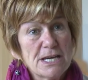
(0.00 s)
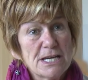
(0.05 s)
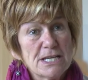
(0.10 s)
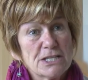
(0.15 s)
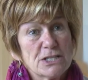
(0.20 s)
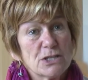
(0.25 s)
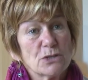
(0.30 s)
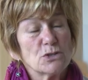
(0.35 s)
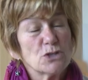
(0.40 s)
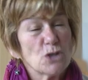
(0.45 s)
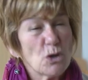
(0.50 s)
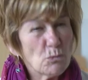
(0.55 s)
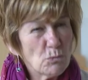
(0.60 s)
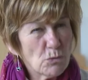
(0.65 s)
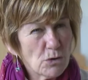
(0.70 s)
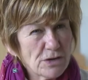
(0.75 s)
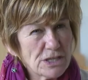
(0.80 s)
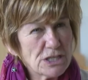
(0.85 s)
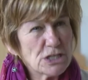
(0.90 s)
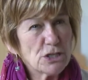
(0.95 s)
So don't
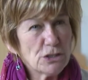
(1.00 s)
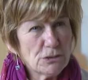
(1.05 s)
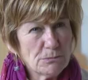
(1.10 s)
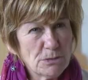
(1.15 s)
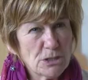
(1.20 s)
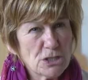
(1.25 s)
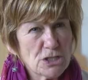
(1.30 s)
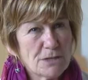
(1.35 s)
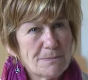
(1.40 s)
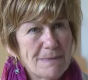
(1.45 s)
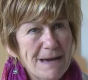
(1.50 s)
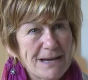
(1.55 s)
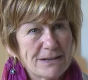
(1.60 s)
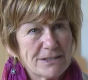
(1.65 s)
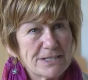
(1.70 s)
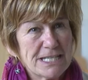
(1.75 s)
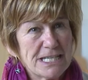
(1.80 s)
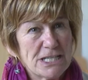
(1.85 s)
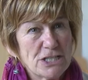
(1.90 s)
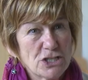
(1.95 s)
worry too much
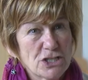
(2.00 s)
about it.